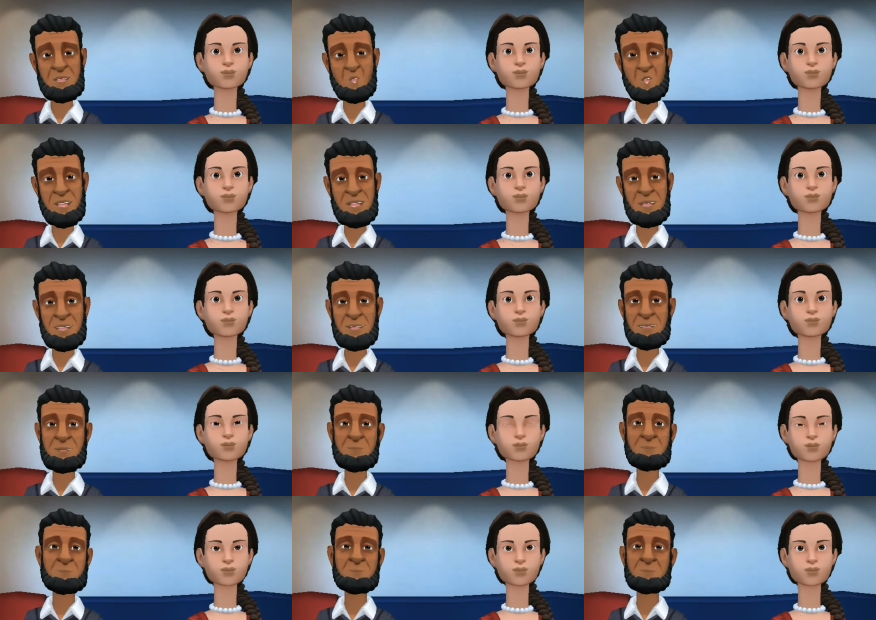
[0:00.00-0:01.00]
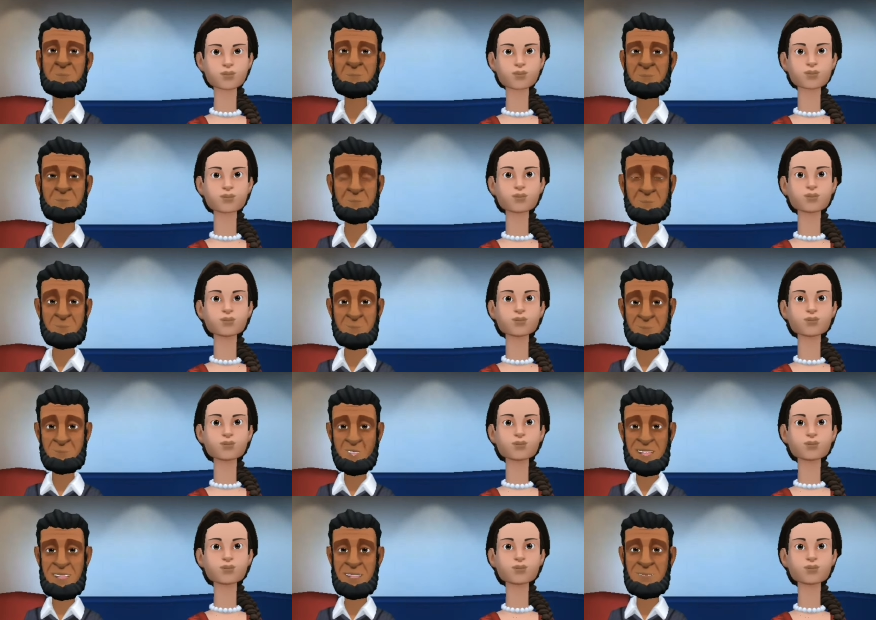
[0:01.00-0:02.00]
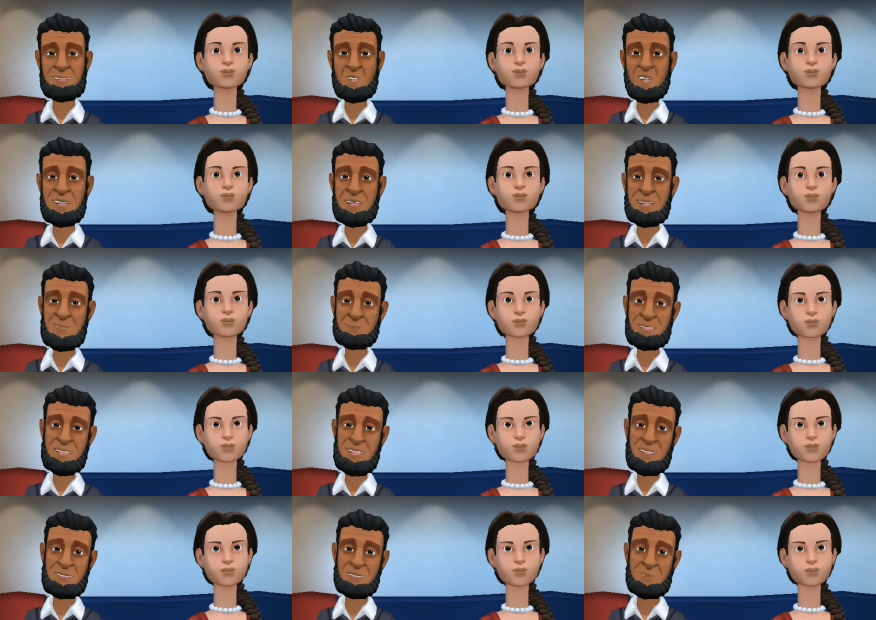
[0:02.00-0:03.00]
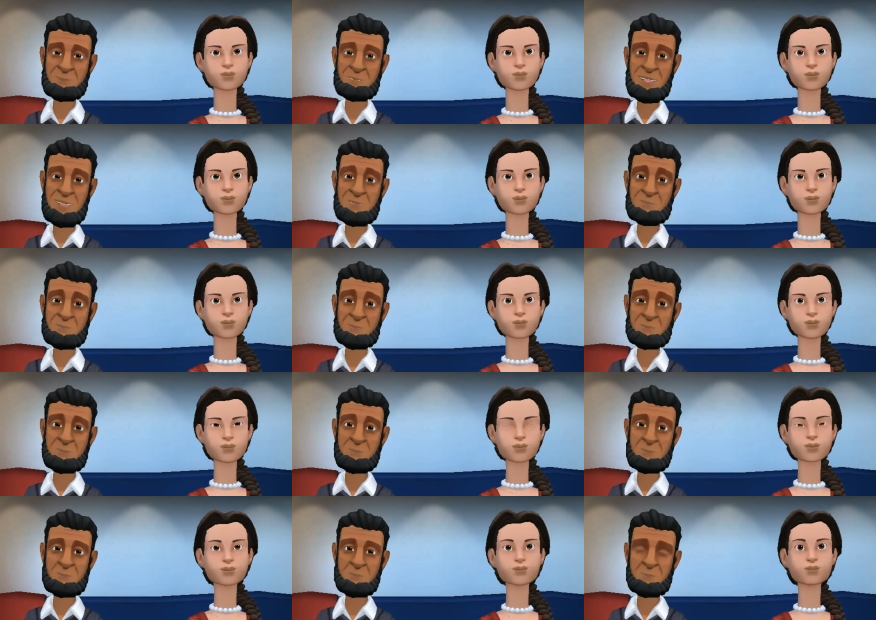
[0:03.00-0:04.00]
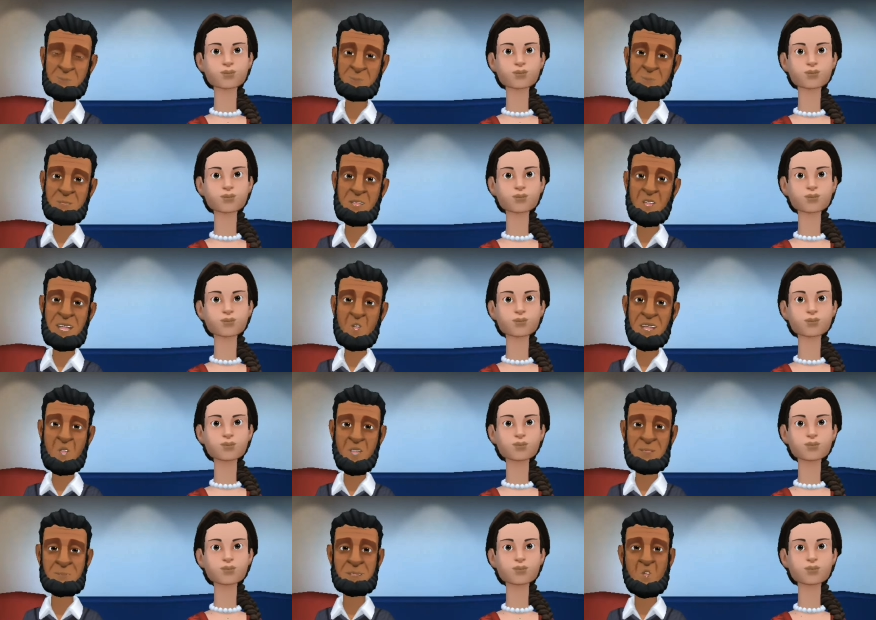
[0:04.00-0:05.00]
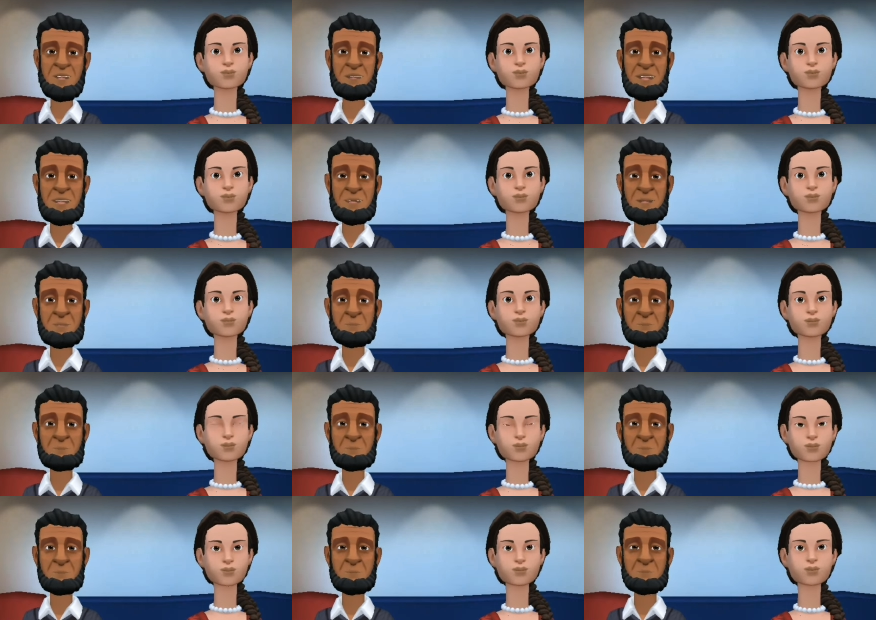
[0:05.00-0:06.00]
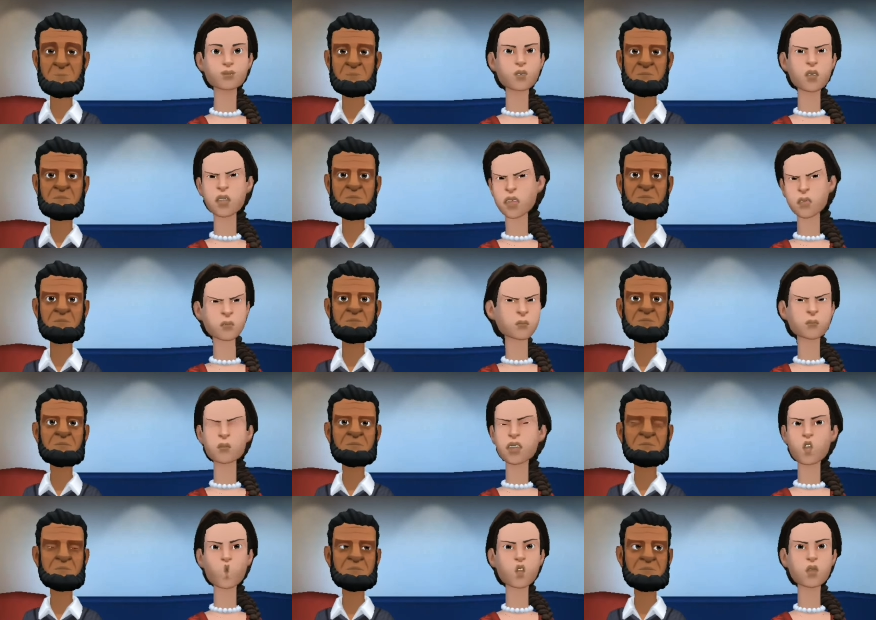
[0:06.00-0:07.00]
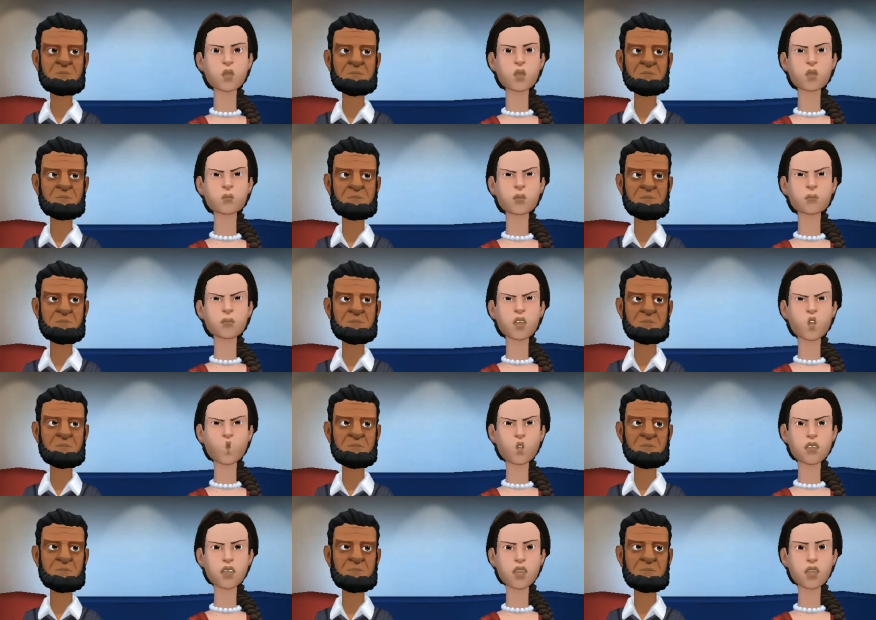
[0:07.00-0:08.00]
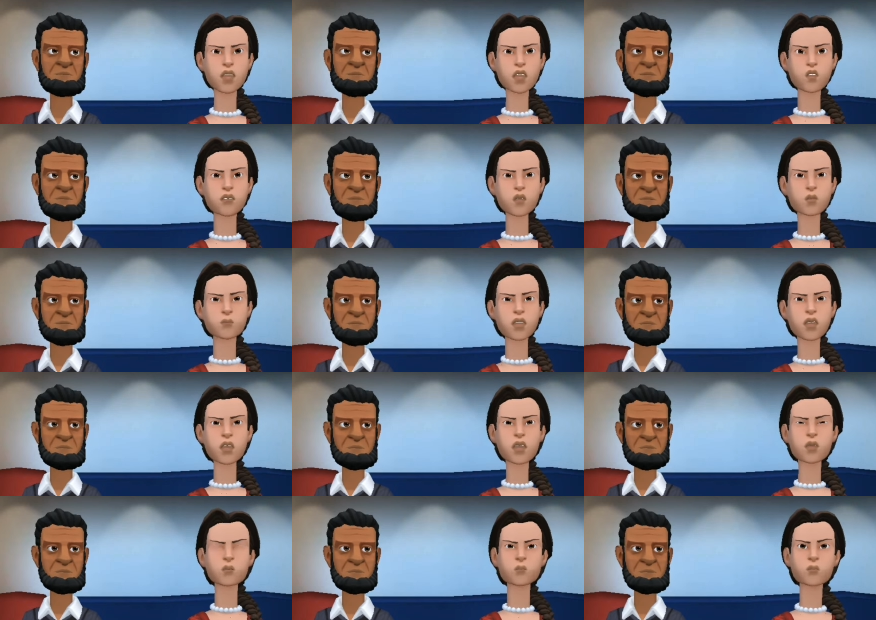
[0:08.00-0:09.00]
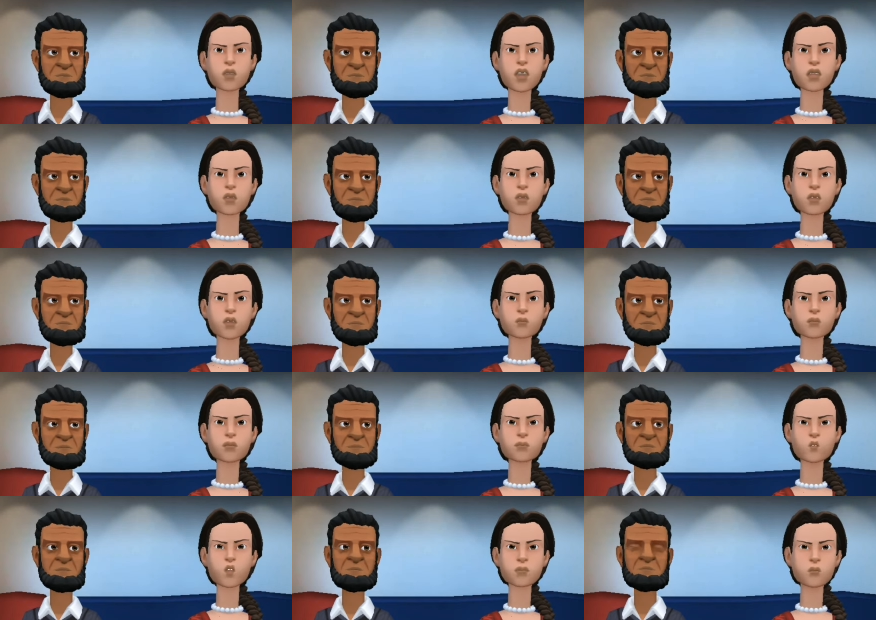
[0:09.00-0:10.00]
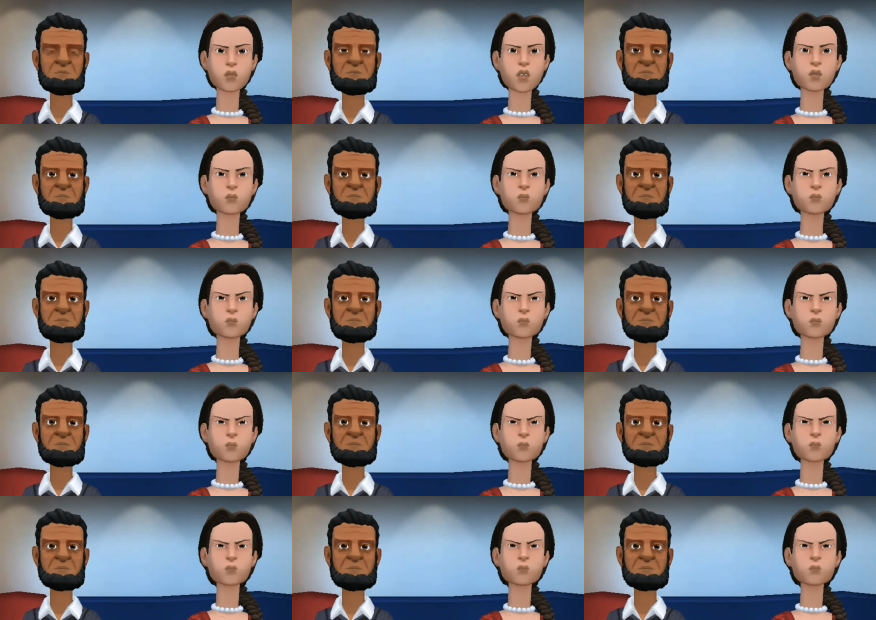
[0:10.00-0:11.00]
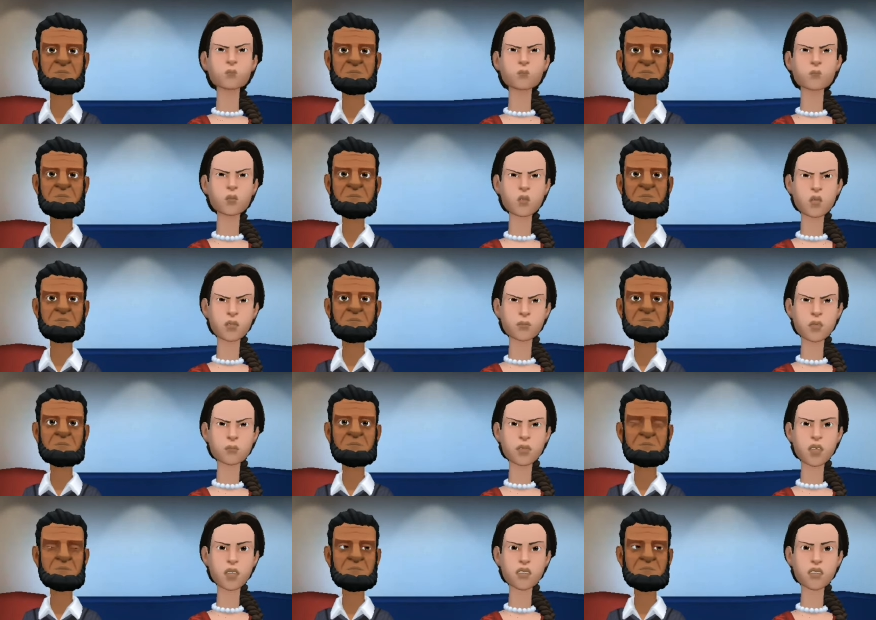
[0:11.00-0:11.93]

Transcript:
Speaker 1: to Jesus. Welcome to this special family. You are now a part of us.
Speaker 2: Daddy, how can I be part of another family since I am a Moabite? And the people